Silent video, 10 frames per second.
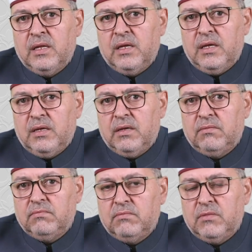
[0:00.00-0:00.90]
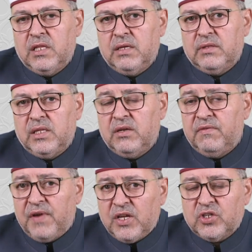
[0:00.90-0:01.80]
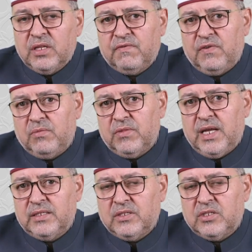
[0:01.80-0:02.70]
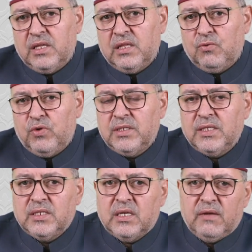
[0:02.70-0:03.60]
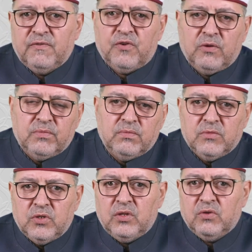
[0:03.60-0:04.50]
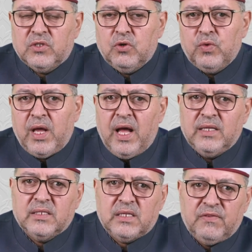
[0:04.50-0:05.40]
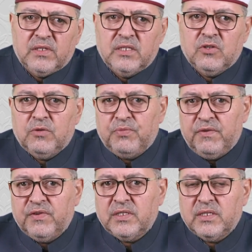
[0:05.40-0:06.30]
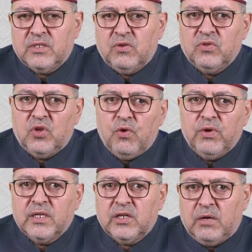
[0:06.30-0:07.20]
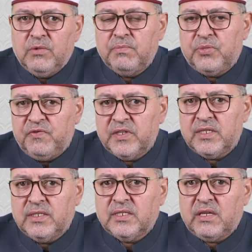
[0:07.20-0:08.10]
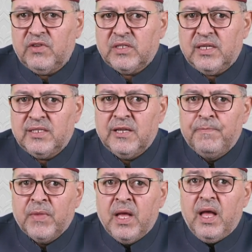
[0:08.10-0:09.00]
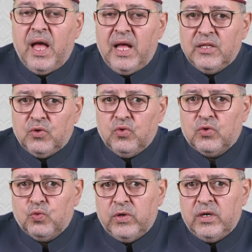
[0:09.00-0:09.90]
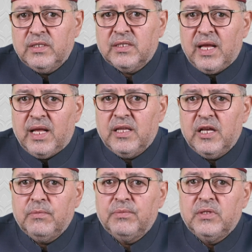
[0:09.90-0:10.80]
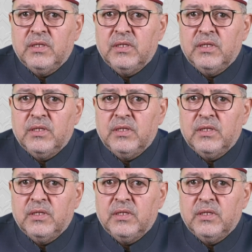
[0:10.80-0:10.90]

the derivation from that is the word is derived from, so we add suffixes or prefixes. So knowing common prefixes, suffixes, and root words can help,